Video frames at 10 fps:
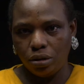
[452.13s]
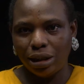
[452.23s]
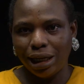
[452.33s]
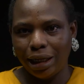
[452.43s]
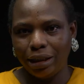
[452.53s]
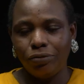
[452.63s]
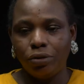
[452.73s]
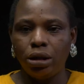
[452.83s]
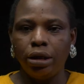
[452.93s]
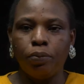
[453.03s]
that if
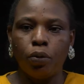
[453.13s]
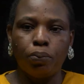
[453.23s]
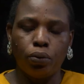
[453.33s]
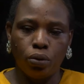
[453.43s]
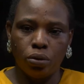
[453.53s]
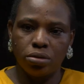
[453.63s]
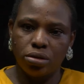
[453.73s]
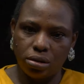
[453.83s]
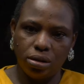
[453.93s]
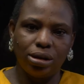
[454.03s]
the labor
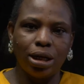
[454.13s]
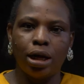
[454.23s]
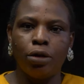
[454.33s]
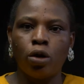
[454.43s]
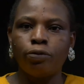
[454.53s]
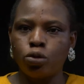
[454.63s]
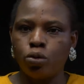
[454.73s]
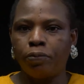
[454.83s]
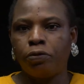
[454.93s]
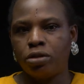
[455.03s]
prolongs, that I will have
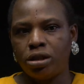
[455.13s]
to opt for